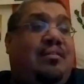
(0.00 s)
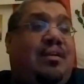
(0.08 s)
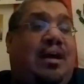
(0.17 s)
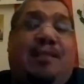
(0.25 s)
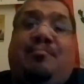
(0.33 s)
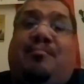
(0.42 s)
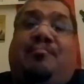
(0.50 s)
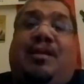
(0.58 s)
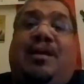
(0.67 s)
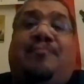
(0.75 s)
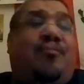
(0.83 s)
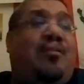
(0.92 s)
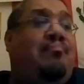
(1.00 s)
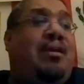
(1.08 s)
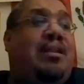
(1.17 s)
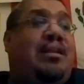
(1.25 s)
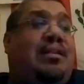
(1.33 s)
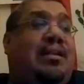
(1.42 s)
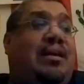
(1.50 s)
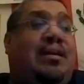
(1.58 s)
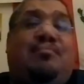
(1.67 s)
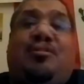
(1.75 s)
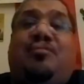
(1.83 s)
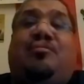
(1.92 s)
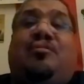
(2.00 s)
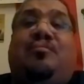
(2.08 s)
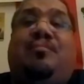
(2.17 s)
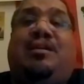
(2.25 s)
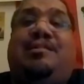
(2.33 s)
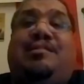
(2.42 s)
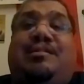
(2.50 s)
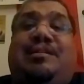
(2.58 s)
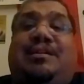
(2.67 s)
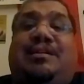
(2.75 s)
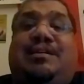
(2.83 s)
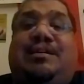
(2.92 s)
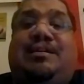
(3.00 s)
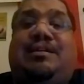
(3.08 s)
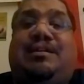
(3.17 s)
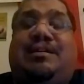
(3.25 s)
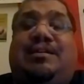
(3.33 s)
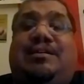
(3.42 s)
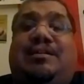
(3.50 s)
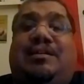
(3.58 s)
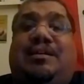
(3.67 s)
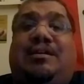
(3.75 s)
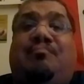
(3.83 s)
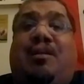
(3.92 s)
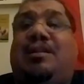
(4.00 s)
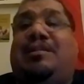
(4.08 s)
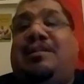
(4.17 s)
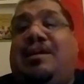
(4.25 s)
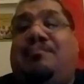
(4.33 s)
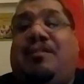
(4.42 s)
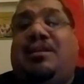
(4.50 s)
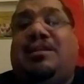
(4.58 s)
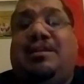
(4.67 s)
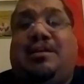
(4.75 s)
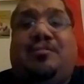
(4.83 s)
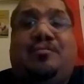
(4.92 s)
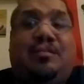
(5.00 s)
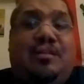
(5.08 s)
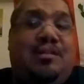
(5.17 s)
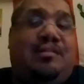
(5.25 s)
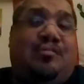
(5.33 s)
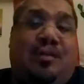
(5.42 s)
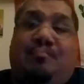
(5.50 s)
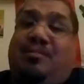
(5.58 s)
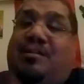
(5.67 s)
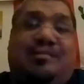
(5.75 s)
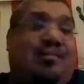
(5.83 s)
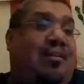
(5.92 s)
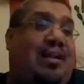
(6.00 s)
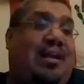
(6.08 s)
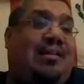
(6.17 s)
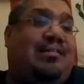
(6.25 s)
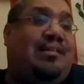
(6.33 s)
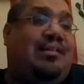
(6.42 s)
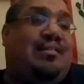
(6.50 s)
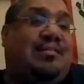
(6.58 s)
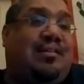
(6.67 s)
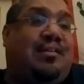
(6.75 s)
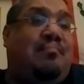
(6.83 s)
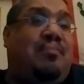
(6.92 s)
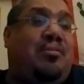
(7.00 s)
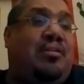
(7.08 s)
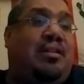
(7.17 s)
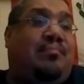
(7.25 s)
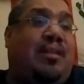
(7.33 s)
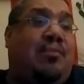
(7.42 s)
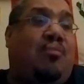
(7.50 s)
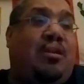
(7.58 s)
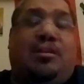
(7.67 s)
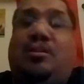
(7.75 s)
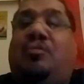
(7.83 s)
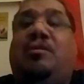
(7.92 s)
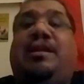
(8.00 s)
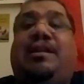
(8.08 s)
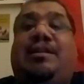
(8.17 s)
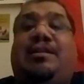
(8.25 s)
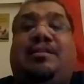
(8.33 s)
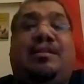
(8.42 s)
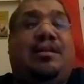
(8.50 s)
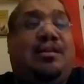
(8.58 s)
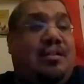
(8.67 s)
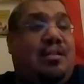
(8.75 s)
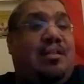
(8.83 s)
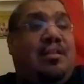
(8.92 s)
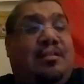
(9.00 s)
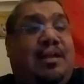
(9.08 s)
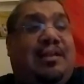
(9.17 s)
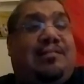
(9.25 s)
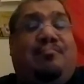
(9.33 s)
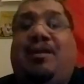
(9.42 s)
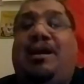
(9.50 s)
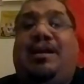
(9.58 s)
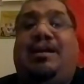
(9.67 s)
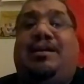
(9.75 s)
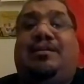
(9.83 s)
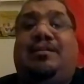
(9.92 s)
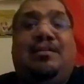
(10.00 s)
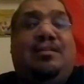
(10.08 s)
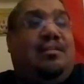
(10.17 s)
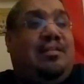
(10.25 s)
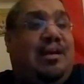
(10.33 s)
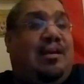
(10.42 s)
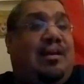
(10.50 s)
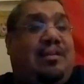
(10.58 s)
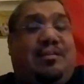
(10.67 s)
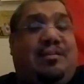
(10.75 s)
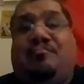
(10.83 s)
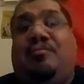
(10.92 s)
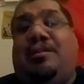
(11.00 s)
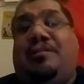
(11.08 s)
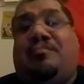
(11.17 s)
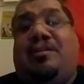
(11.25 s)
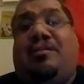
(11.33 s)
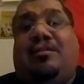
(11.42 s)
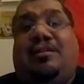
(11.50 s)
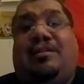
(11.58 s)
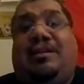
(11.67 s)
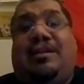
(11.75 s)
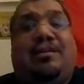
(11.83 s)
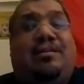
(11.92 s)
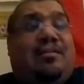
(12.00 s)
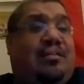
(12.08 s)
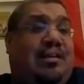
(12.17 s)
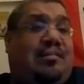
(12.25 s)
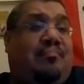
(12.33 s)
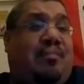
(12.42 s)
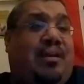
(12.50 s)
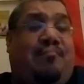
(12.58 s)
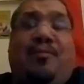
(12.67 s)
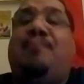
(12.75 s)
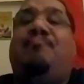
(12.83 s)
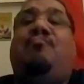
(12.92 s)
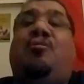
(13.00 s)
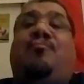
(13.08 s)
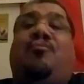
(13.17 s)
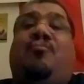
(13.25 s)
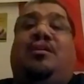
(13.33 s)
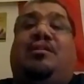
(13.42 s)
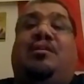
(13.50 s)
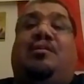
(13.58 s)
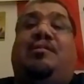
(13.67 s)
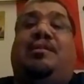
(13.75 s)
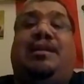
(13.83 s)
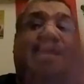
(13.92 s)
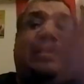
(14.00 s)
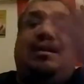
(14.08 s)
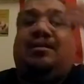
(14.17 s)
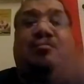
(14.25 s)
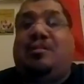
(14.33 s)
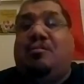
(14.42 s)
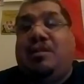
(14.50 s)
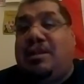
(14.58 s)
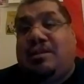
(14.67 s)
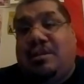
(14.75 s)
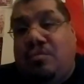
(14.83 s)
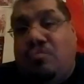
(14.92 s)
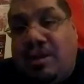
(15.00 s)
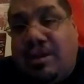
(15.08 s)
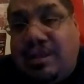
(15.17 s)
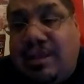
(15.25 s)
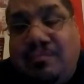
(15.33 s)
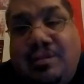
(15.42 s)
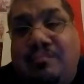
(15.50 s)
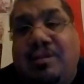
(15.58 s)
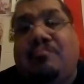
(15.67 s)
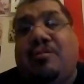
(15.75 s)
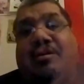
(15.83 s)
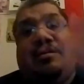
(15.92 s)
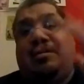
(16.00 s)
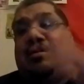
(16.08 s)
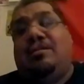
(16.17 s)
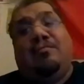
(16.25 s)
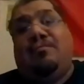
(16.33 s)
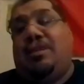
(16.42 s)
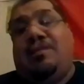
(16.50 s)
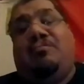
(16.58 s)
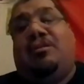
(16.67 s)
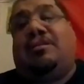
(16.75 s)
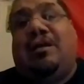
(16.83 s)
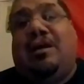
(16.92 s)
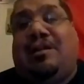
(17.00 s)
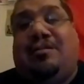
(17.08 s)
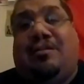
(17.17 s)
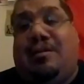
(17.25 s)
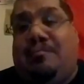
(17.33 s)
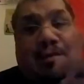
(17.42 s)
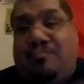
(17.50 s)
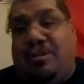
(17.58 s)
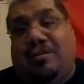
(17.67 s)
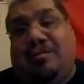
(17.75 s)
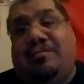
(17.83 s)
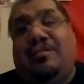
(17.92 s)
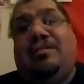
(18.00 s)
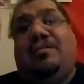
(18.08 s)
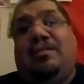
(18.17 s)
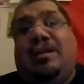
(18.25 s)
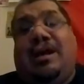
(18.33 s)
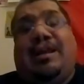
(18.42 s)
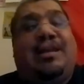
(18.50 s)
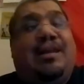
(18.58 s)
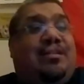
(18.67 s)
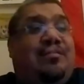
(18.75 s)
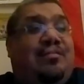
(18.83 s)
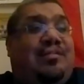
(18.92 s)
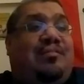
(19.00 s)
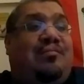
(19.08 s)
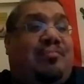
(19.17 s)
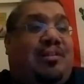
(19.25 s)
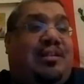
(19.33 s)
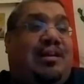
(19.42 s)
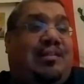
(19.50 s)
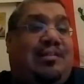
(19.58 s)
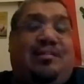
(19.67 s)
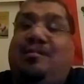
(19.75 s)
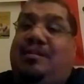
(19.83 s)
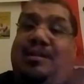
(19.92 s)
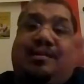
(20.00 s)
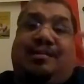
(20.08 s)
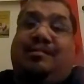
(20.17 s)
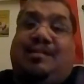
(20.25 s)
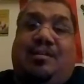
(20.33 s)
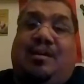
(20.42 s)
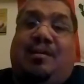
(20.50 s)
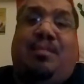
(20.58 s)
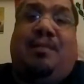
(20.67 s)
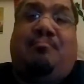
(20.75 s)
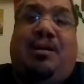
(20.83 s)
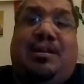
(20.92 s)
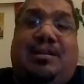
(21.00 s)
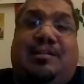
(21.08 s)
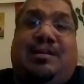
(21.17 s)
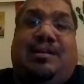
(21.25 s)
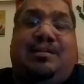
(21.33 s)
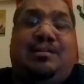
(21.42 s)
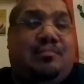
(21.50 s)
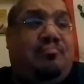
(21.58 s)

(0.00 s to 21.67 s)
I've applied for it many times. YouTube doesn't monetize my channel, so I'm gonna start asking just the community if they want to donate anything. That's my. I just put it up there on the link. That's my Venmo. If you want to donate any little donation you want to give to me, bro, even a dollar. I can't do the super checks and all that because I'm not monetized.